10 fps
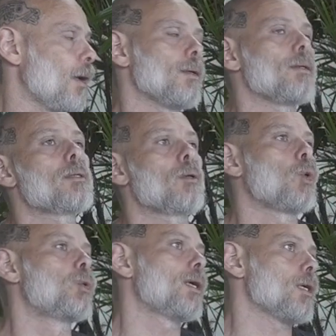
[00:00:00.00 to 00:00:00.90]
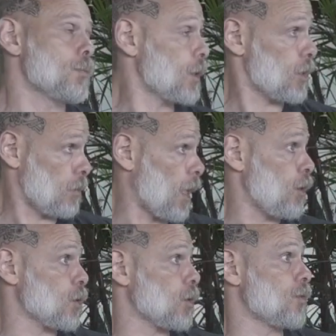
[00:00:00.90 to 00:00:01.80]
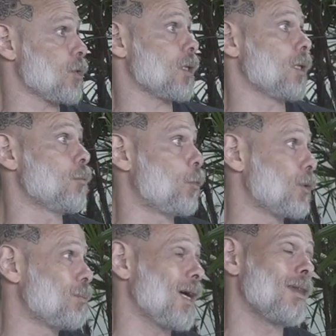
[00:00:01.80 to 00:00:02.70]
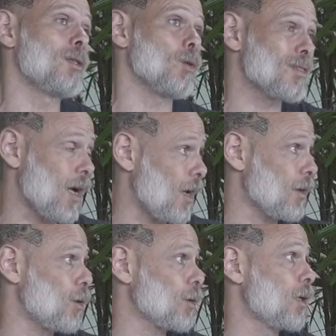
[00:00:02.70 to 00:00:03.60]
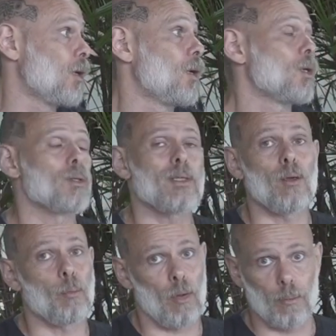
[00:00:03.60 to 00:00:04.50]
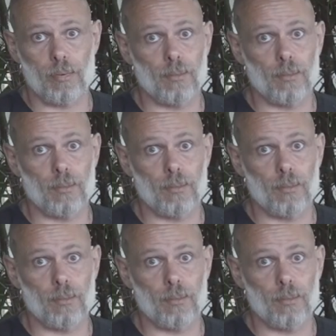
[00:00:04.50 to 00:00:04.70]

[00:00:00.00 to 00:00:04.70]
It's not who cares, because it matters obviously, but by then you're tired, just get a pump.